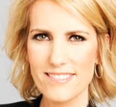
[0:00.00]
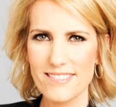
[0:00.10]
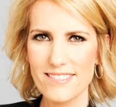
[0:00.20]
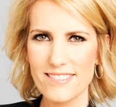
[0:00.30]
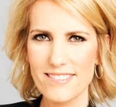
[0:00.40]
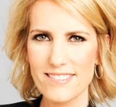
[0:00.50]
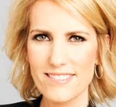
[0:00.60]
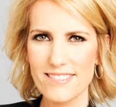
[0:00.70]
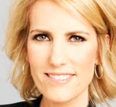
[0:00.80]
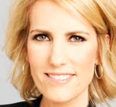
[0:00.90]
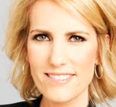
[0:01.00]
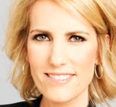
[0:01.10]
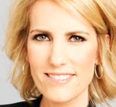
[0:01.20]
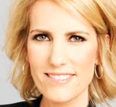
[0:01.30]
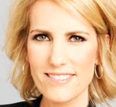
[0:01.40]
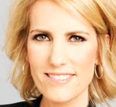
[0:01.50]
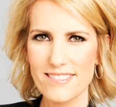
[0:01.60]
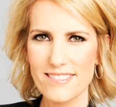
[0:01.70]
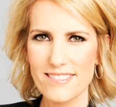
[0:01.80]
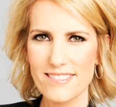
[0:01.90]

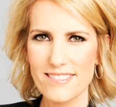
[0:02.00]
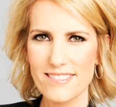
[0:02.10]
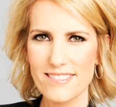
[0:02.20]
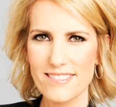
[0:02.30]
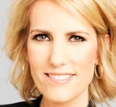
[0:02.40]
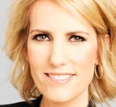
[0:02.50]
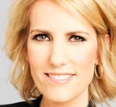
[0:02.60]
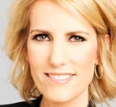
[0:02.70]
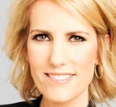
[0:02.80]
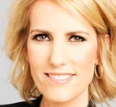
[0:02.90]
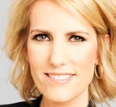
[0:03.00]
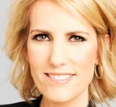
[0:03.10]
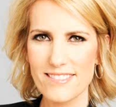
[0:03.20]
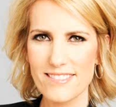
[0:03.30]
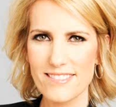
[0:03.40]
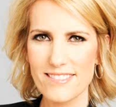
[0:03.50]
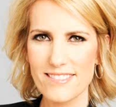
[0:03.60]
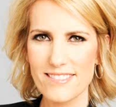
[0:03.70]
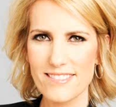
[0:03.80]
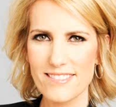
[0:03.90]

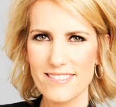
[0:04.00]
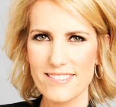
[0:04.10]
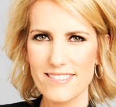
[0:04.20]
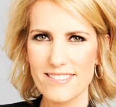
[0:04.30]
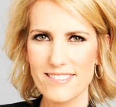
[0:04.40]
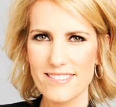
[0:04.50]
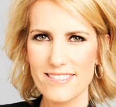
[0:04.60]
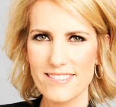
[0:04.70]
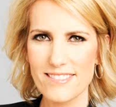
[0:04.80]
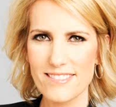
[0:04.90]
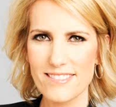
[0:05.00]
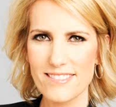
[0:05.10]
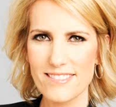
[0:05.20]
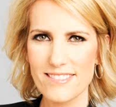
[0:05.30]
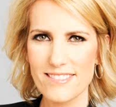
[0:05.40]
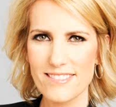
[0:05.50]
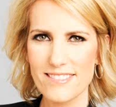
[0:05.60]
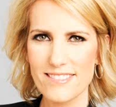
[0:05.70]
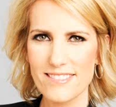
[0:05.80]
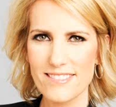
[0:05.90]

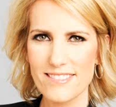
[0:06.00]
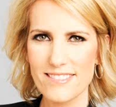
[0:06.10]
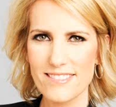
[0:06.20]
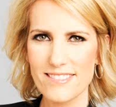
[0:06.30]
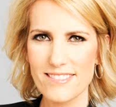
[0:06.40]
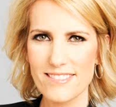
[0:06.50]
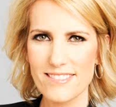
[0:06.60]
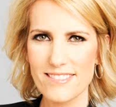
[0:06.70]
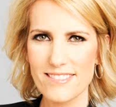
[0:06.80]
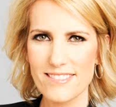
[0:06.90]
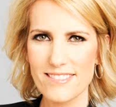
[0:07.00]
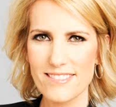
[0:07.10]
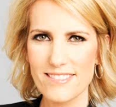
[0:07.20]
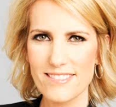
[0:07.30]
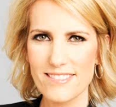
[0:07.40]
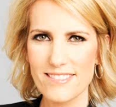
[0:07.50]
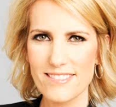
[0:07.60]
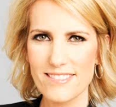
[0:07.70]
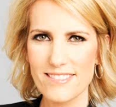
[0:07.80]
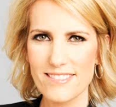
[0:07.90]
This is a still picture; no speech is visible.